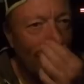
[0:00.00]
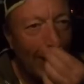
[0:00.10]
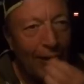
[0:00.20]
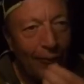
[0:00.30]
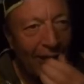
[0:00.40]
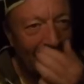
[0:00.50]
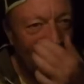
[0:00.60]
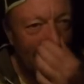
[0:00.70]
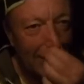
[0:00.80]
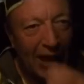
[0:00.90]
right around
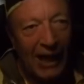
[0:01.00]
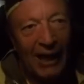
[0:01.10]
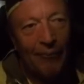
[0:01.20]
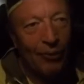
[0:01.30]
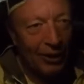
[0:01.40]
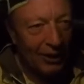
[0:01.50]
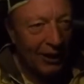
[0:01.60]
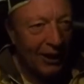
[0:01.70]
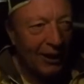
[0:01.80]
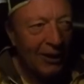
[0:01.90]
that time when
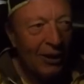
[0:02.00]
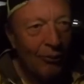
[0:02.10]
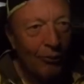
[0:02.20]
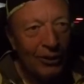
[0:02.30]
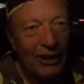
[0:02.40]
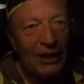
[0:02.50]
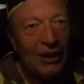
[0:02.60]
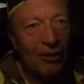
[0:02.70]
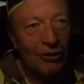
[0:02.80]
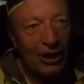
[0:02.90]
the
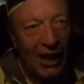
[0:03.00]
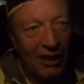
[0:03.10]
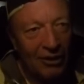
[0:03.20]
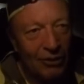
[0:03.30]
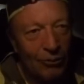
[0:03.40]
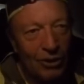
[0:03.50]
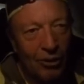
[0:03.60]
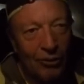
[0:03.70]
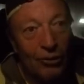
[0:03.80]
Eco Challenge was going.